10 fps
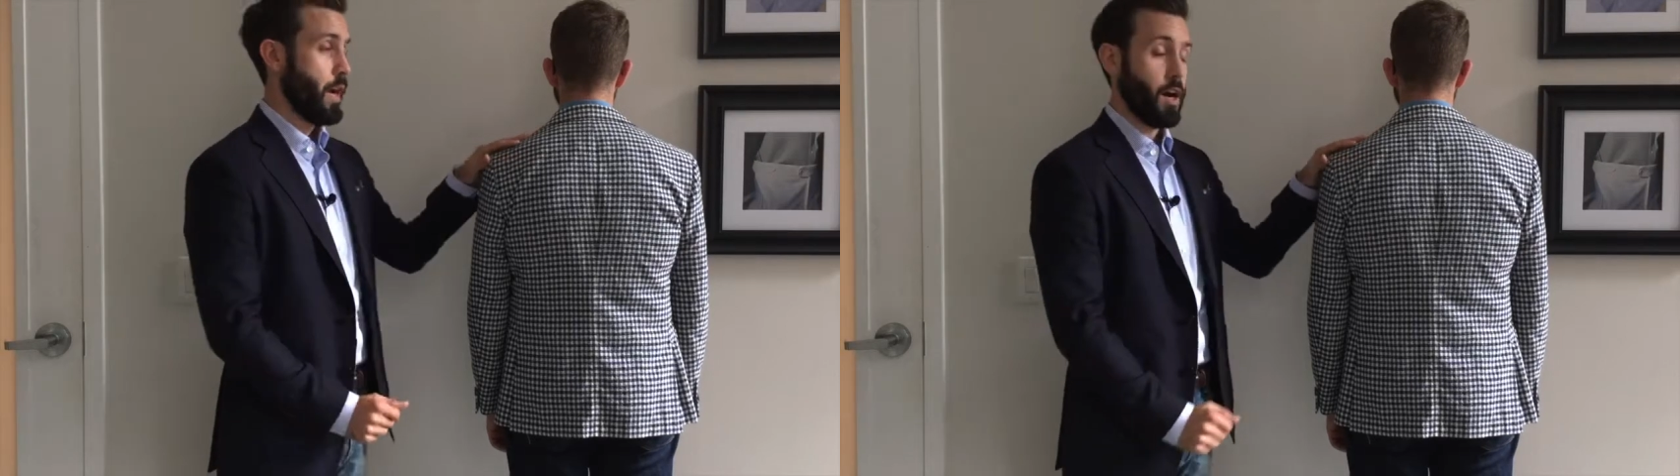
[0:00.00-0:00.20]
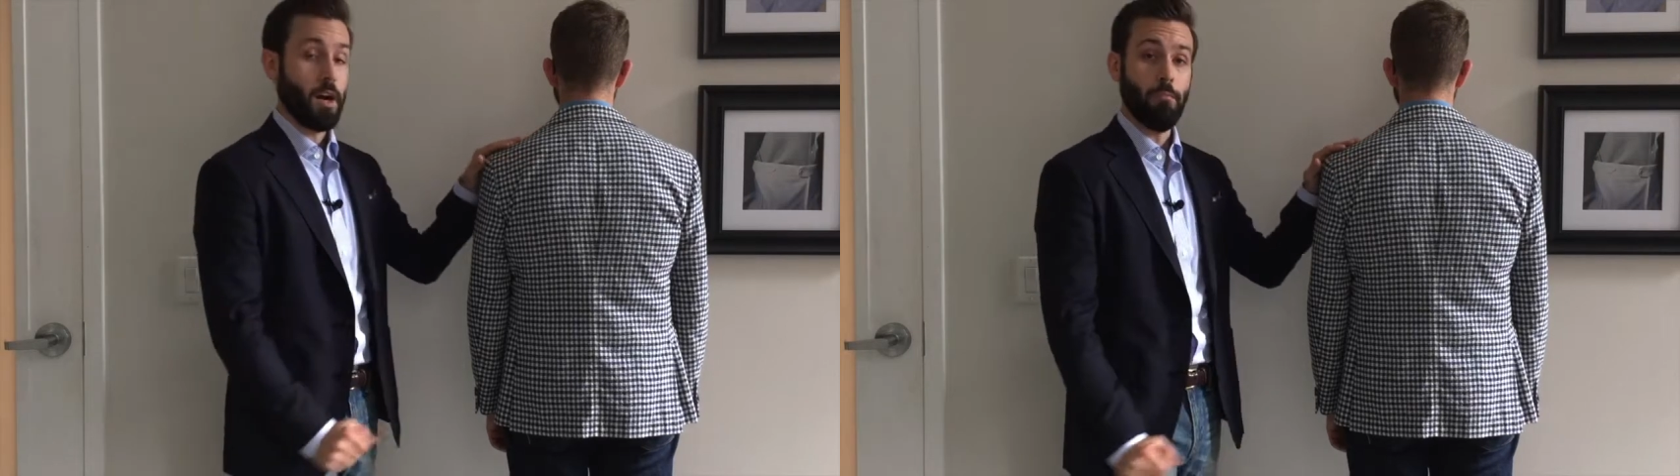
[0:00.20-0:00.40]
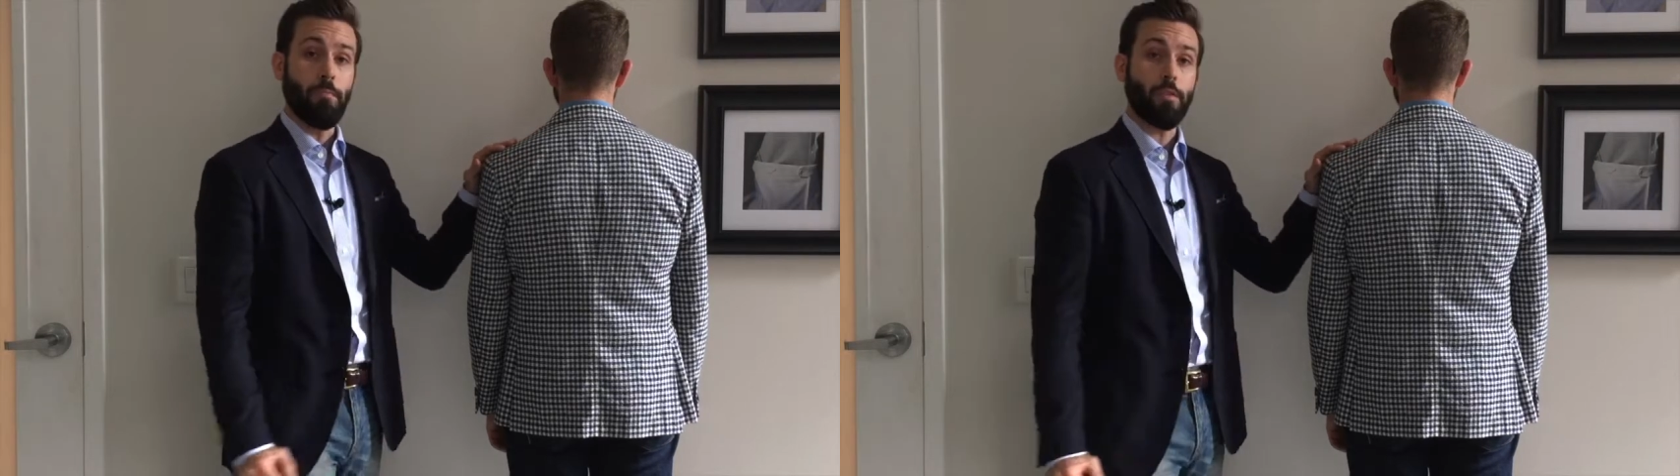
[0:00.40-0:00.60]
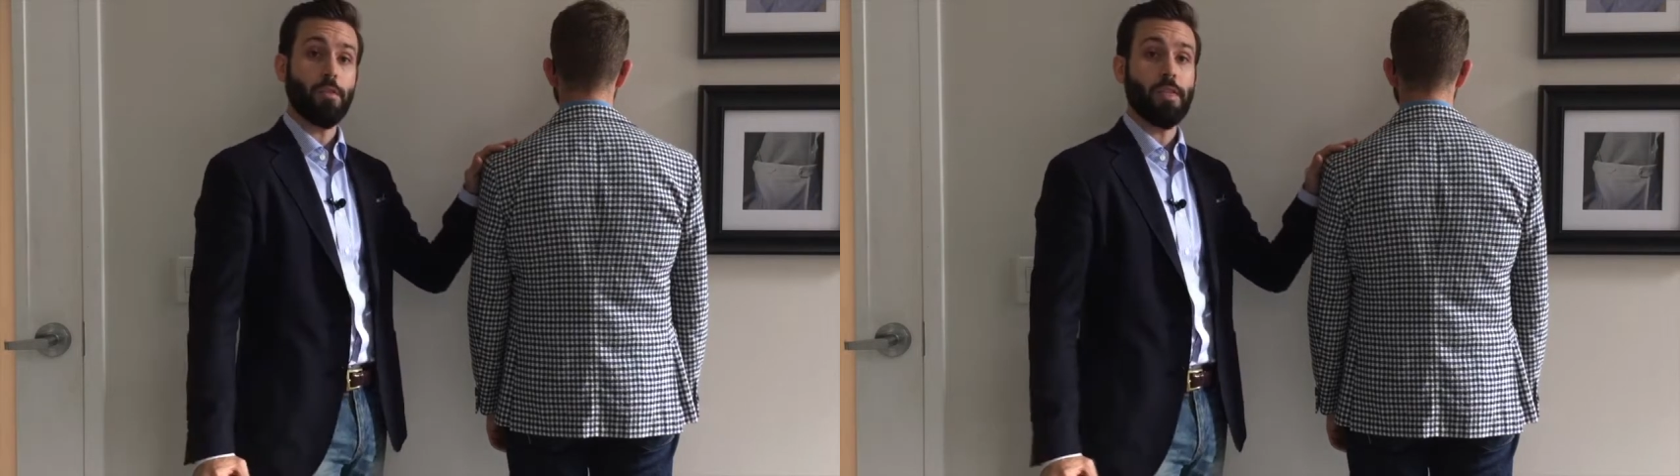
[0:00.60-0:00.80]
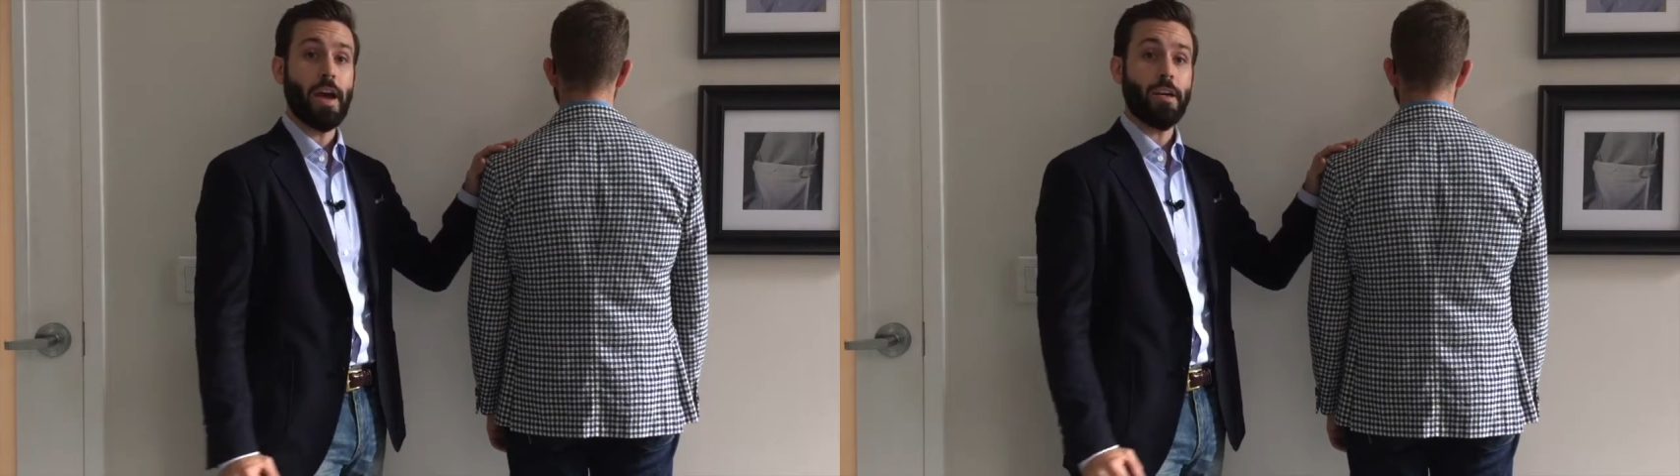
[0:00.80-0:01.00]

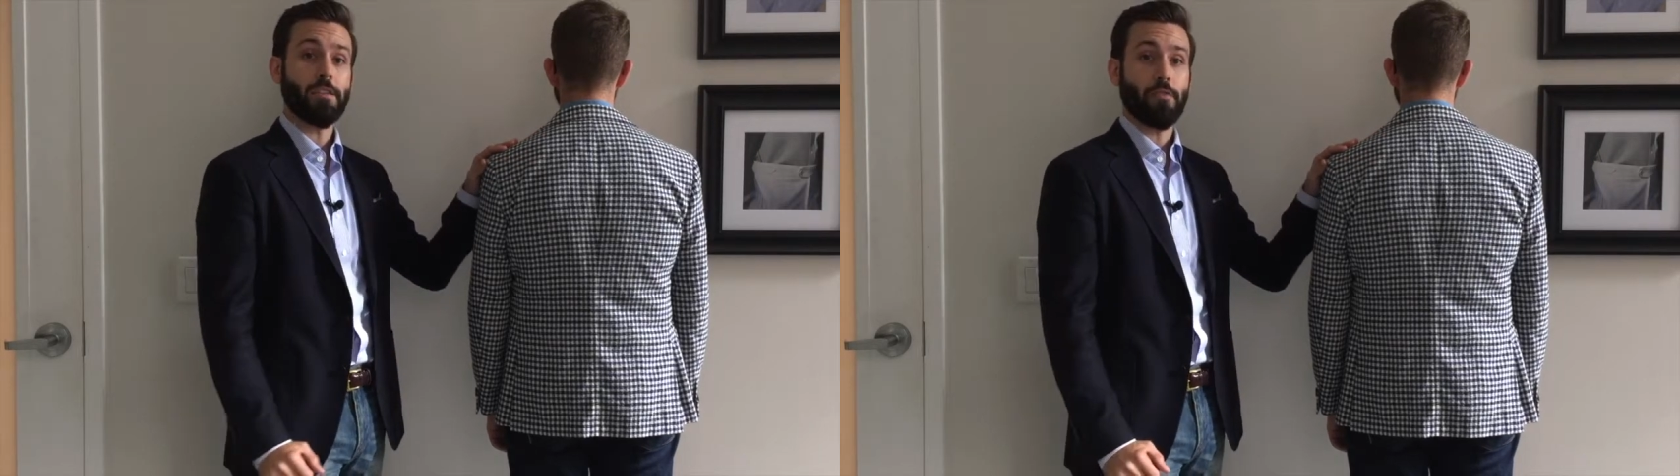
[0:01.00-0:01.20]
That is